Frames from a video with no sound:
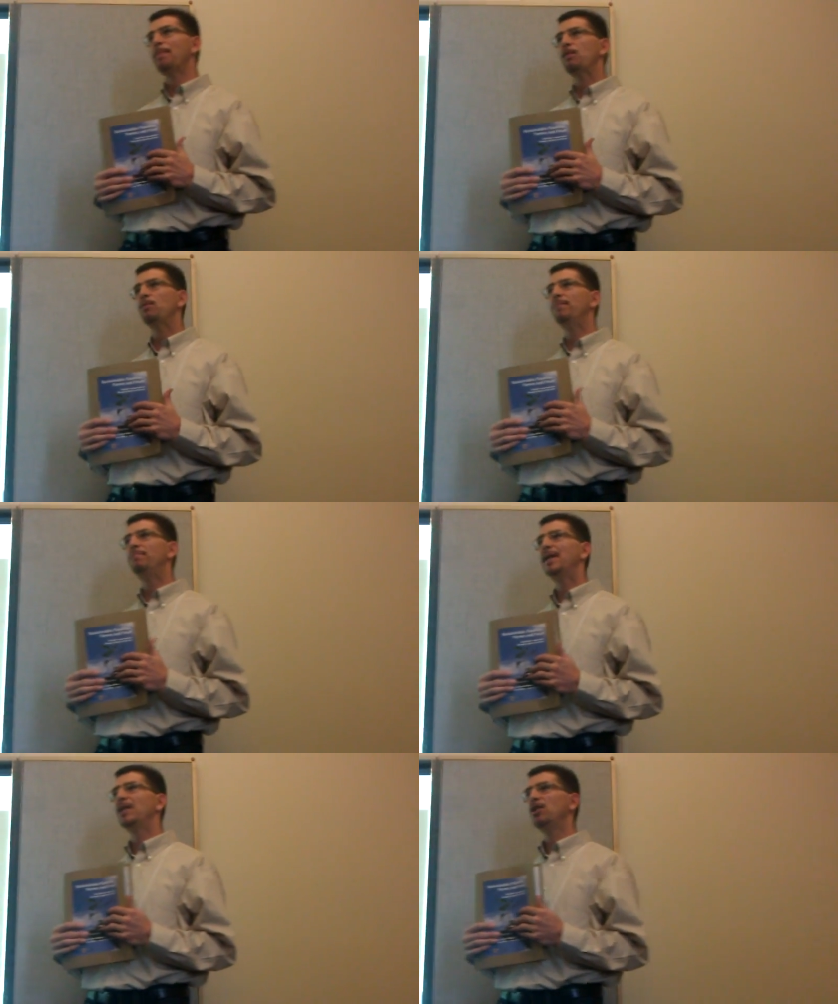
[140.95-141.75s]
we've
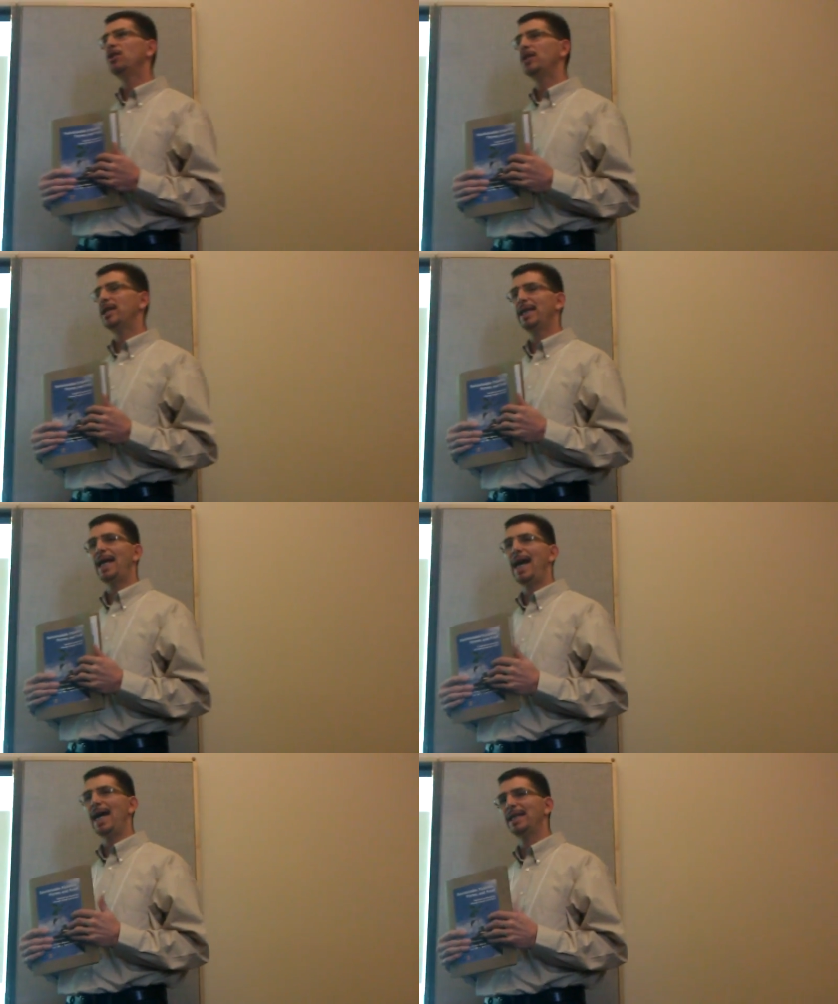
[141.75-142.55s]
been looking
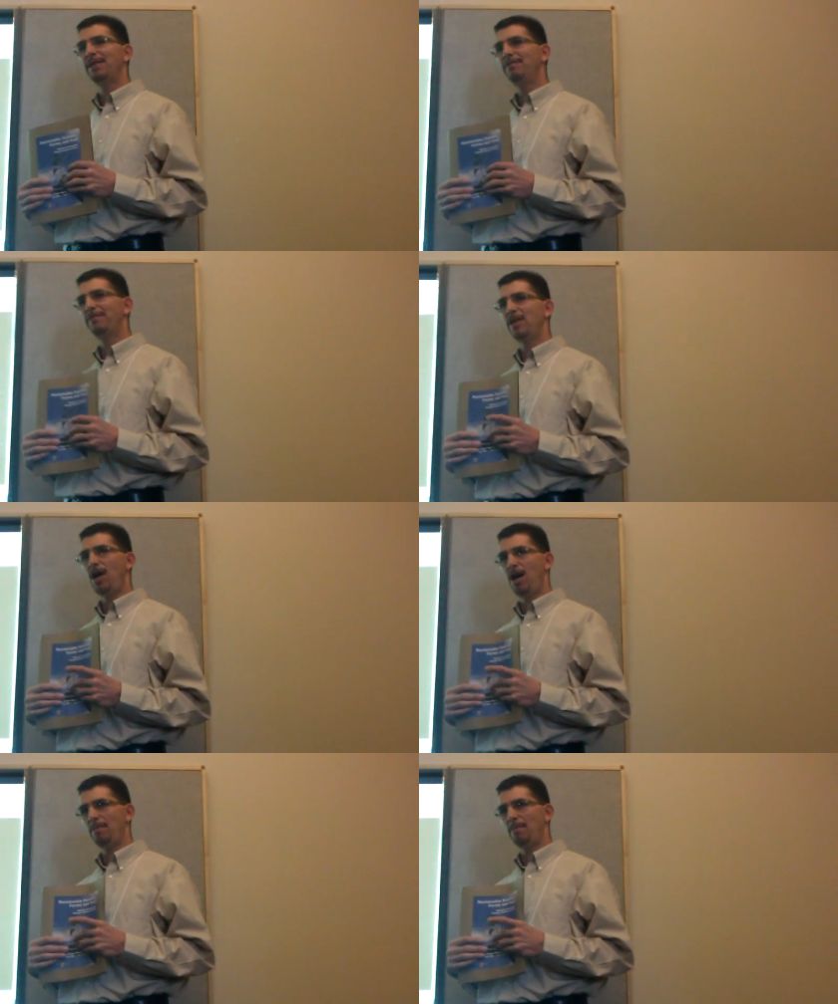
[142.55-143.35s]
at different
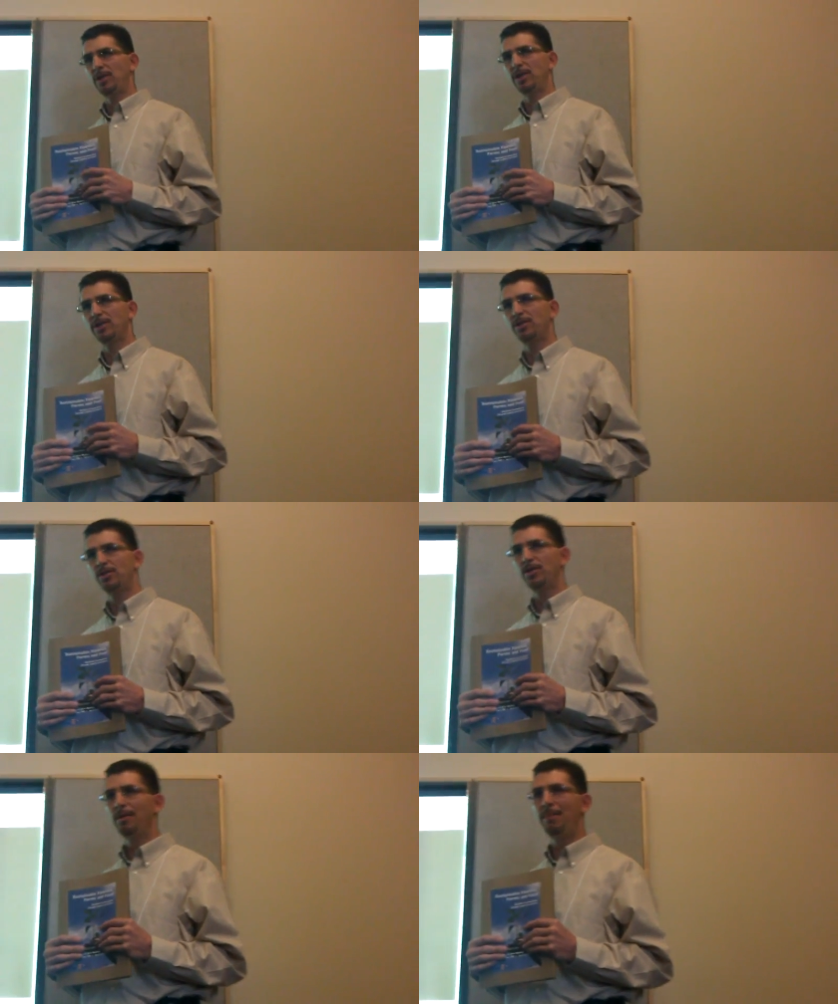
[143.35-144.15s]

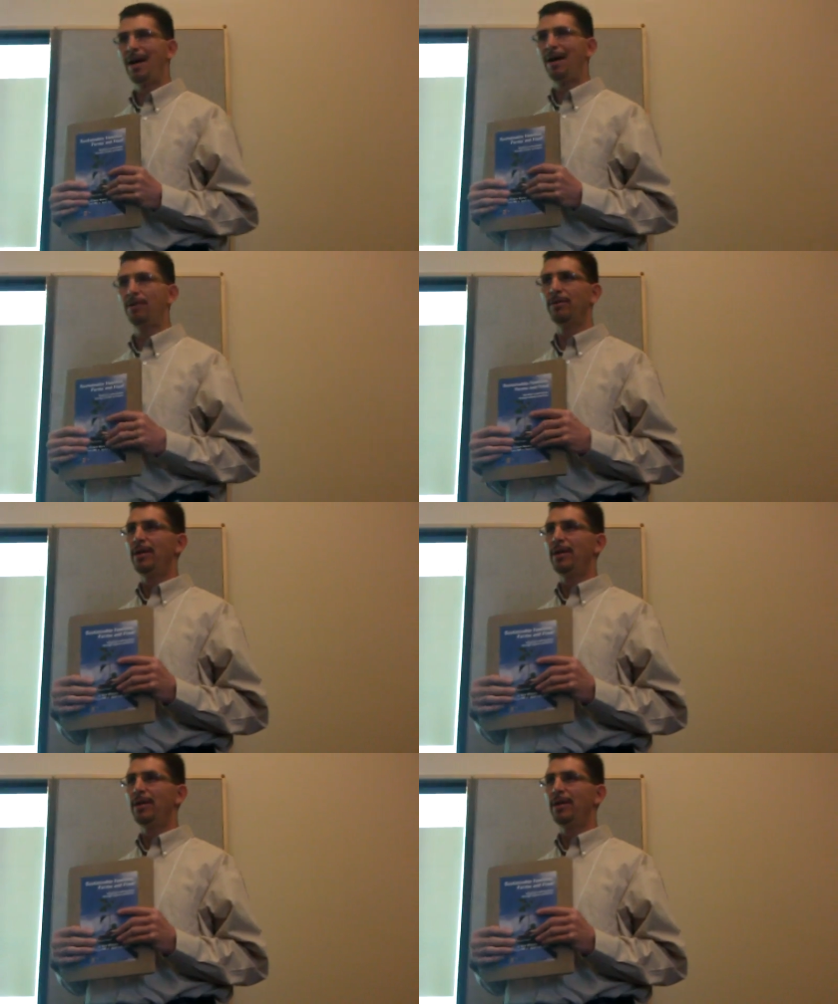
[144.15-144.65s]
options about